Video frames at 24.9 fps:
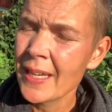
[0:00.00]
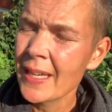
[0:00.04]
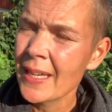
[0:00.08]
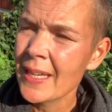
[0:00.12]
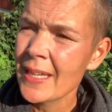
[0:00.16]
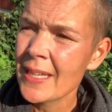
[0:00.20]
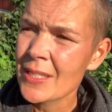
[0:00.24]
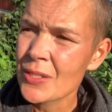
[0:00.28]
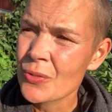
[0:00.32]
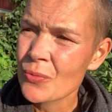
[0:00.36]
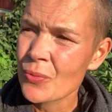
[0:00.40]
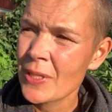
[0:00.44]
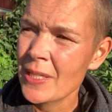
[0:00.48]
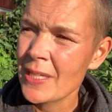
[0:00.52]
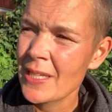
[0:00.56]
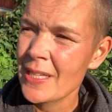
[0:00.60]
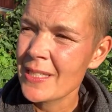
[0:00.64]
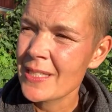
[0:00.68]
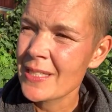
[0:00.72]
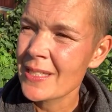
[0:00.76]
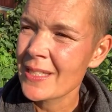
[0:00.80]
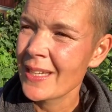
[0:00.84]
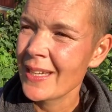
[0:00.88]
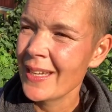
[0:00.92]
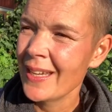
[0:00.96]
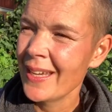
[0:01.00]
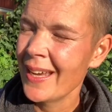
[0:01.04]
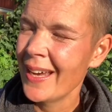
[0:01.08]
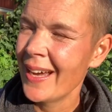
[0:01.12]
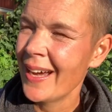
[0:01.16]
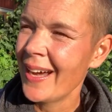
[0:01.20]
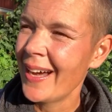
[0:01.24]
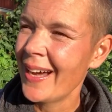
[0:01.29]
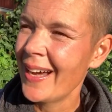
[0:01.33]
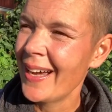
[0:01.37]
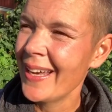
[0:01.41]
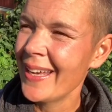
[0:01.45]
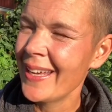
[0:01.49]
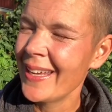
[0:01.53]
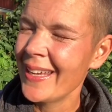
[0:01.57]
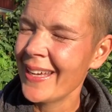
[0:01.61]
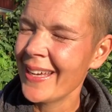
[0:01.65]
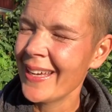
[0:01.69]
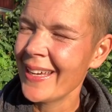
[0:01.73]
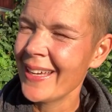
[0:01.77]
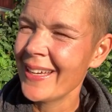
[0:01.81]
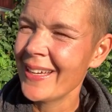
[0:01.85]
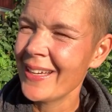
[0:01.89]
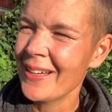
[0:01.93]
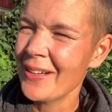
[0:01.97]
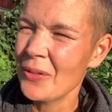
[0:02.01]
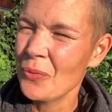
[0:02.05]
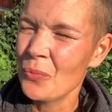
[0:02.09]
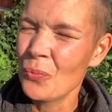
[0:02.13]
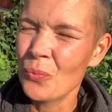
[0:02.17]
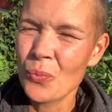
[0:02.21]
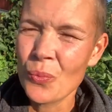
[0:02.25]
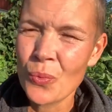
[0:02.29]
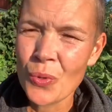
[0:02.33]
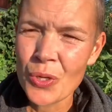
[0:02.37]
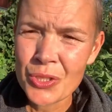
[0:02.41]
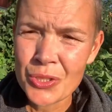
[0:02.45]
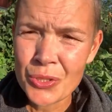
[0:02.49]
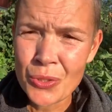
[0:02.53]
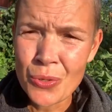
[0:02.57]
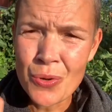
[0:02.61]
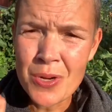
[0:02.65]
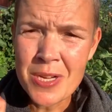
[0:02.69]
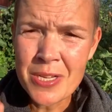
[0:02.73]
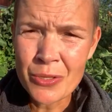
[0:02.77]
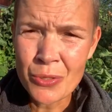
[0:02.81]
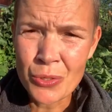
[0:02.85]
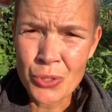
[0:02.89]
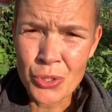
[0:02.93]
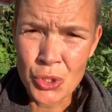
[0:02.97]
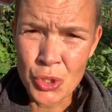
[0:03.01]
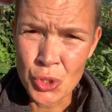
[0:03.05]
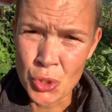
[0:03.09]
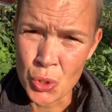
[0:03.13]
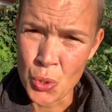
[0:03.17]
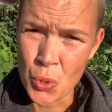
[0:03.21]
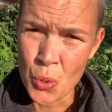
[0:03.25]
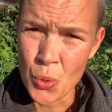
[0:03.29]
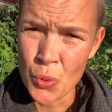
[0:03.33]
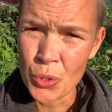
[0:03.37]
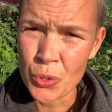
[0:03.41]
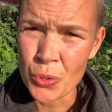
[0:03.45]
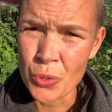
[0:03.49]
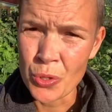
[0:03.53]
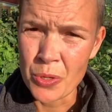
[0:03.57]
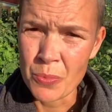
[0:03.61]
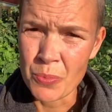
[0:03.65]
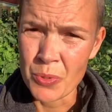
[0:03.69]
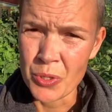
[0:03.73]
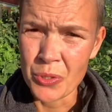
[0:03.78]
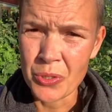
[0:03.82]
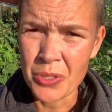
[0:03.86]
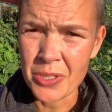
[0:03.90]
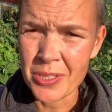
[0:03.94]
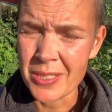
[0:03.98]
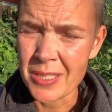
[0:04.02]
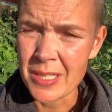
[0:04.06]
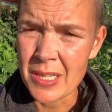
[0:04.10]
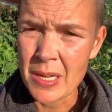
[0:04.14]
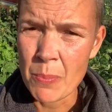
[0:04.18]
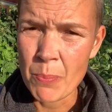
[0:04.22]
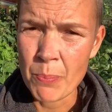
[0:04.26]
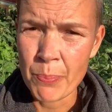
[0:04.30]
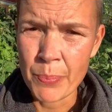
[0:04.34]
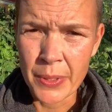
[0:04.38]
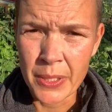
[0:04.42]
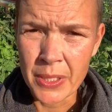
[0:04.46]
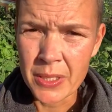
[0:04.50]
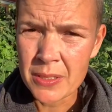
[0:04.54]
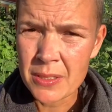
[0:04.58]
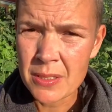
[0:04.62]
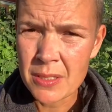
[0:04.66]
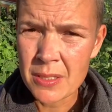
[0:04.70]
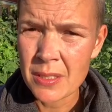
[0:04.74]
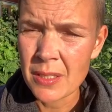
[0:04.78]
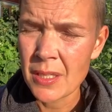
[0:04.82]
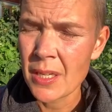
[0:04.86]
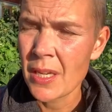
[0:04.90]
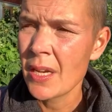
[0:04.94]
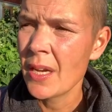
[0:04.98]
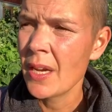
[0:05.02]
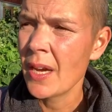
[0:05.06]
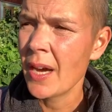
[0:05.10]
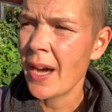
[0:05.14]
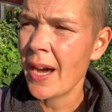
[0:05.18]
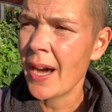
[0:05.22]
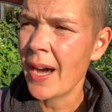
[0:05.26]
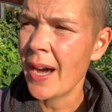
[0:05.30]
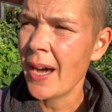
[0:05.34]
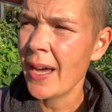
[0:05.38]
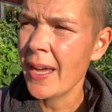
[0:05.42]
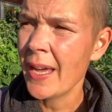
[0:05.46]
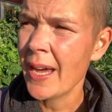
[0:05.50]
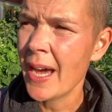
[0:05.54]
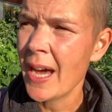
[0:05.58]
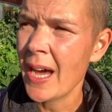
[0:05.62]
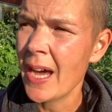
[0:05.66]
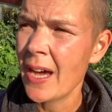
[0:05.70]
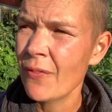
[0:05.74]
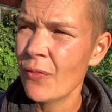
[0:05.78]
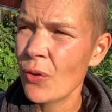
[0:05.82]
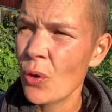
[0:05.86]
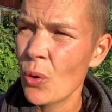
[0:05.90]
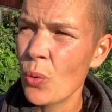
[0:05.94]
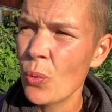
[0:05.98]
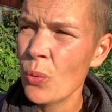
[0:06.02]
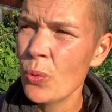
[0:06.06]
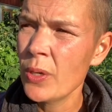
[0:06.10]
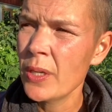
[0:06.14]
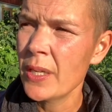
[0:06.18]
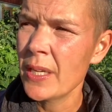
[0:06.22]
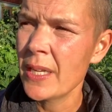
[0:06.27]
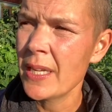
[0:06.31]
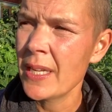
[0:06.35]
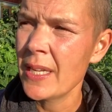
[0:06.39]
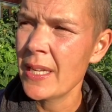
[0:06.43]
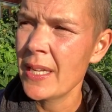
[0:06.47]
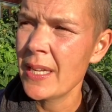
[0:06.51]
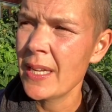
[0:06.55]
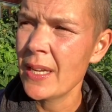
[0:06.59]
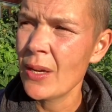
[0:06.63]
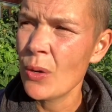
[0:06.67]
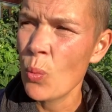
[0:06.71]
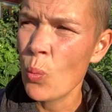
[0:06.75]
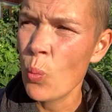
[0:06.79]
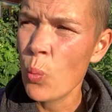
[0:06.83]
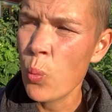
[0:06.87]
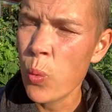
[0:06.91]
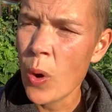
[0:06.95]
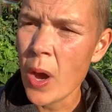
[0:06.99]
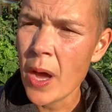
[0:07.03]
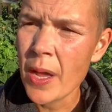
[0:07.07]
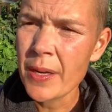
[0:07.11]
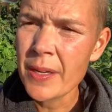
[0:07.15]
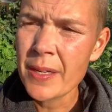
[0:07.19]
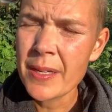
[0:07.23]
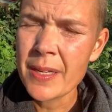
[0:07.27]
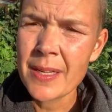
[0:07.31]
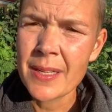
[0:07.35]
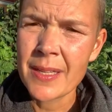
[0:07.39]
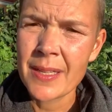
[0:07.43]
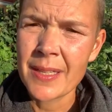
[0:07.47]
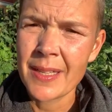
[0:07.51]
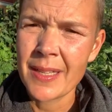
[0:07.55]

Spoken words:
is released. I was going to show you the book, but I have only one